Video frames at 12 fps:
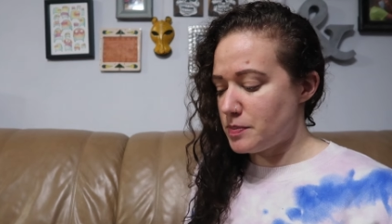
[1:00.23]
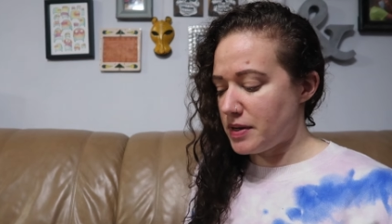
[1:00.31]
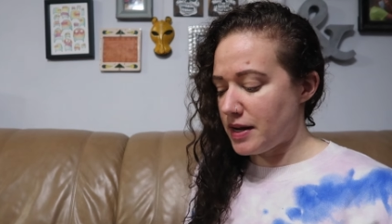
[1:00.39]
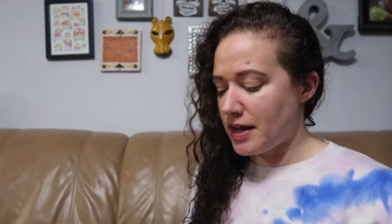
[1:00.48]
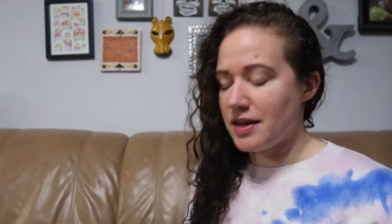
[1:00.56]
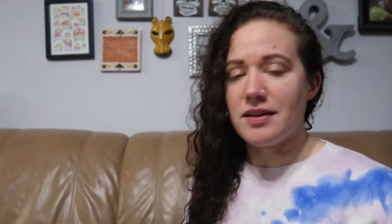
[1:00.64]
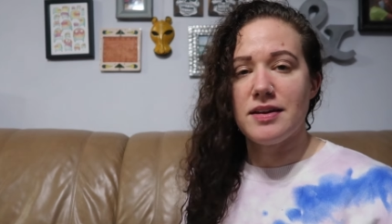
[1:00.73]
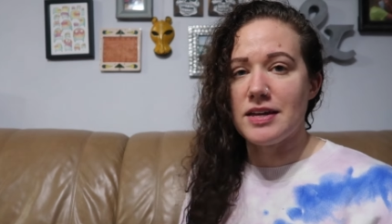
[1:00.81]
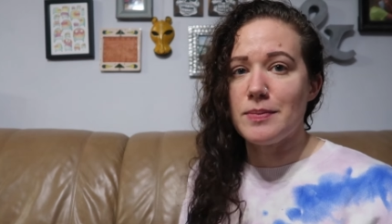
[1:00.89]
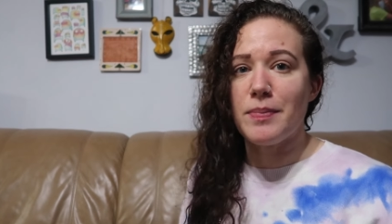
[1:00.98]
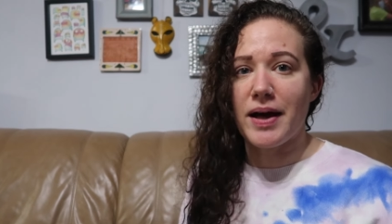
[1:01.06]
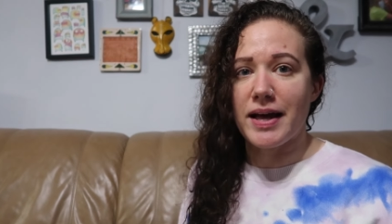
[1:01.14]
but I
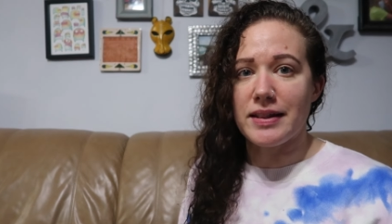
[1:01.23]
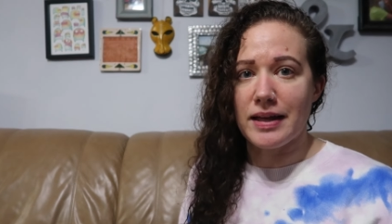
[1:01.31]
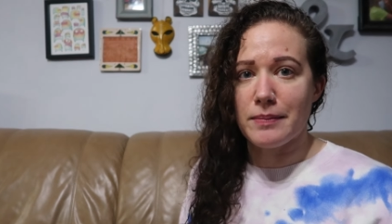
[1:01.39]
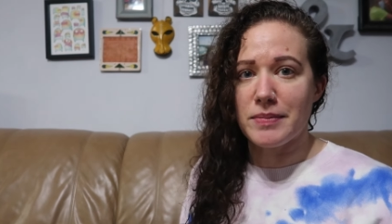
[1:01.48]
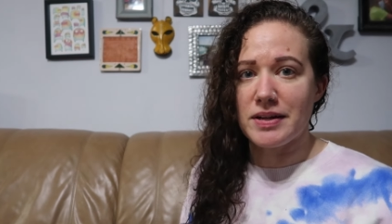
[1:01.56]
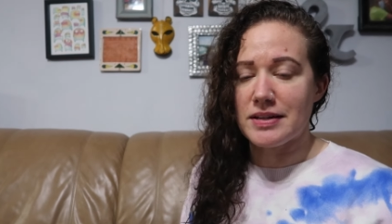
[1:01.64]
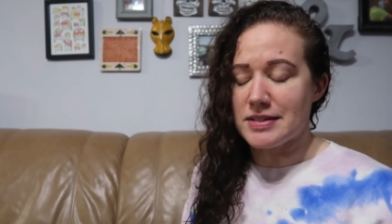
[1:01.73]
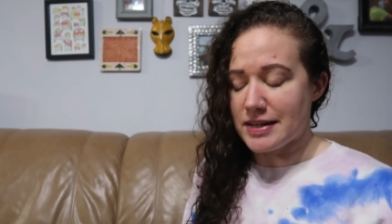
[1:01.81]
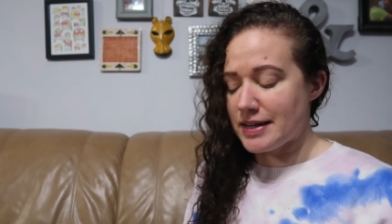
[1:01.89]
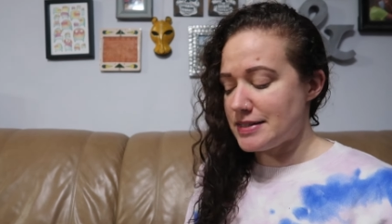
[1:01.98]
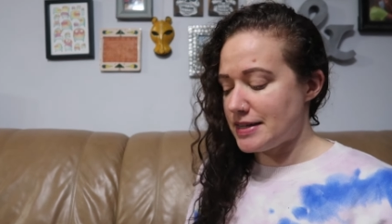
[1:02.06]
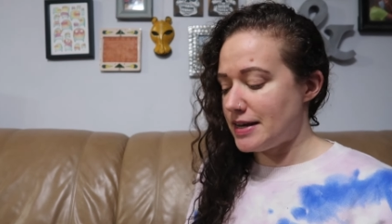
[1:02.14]
keep buying them because, like
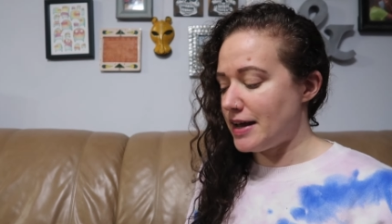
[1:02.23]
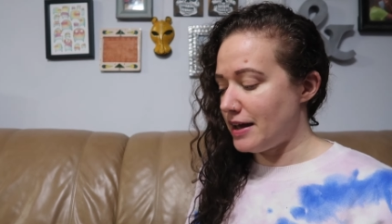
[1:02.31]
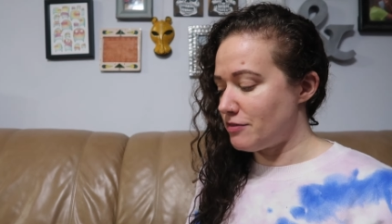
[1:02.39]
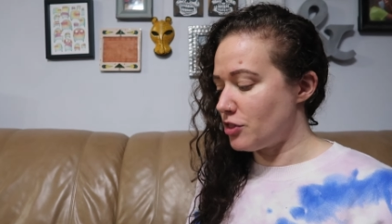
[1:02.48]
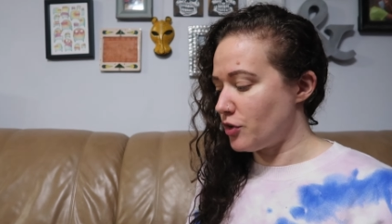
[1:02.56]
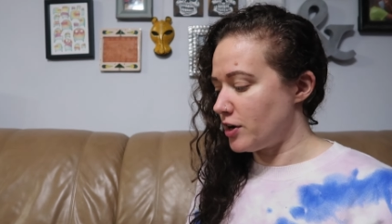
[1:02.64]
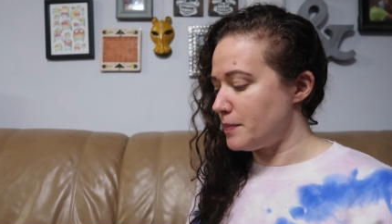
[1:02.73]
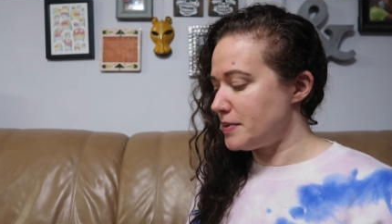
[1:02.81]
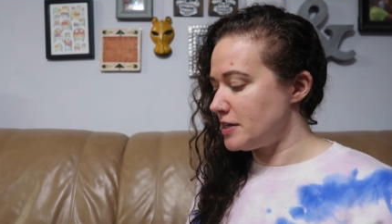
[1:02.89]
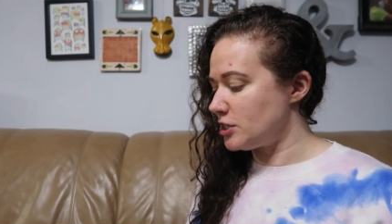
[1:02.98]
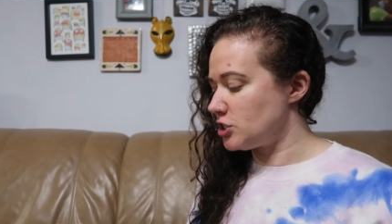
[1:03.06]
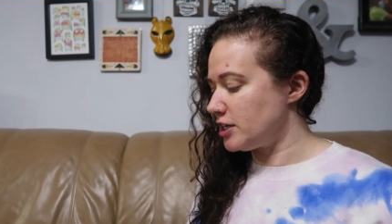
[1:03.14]
I said, I have a ThredUp
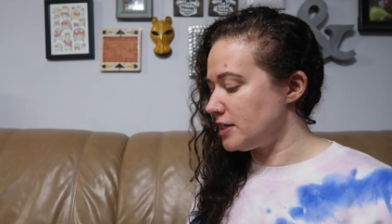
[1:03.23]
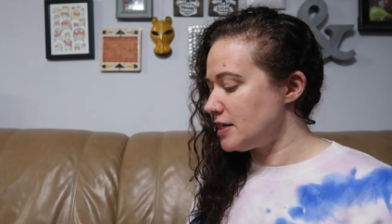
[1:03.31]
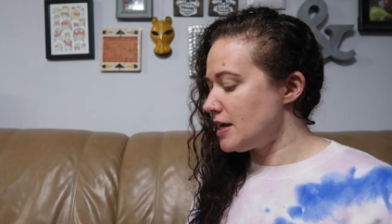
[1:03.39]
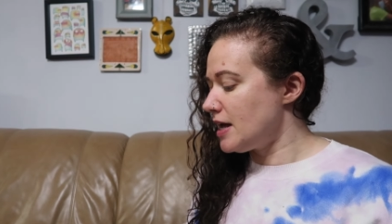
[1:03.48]
addiction.